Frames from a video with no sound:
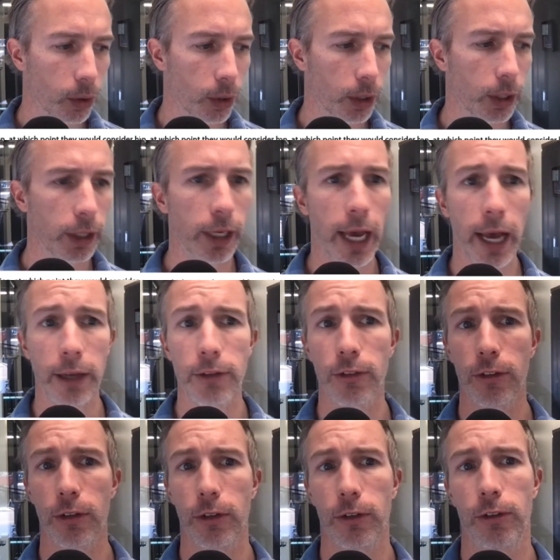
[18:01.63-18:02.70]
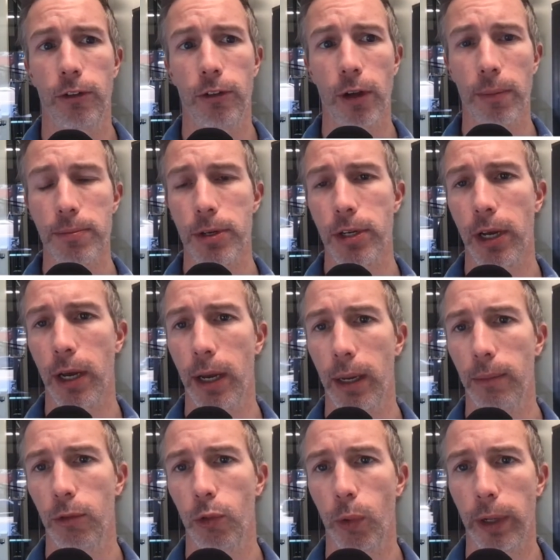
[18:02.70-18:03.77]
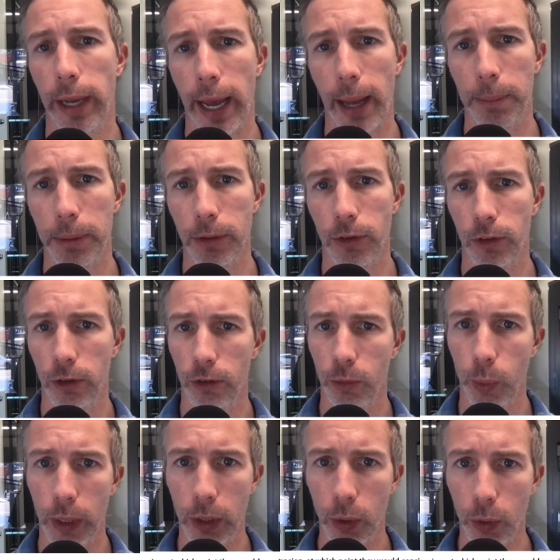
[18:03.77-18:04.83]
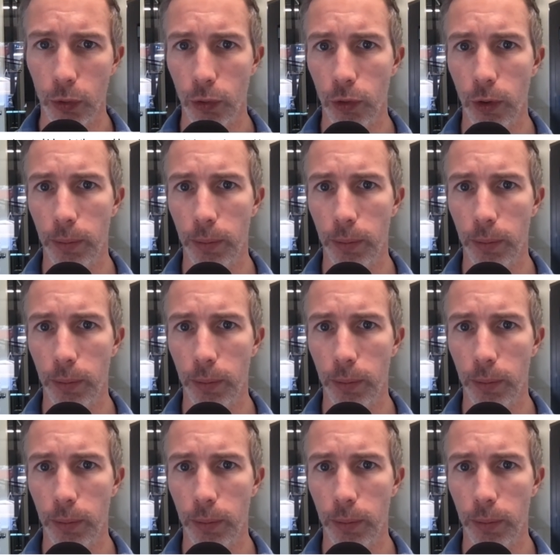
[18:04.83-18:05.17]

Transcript: yes, sometimes what happens is we go through the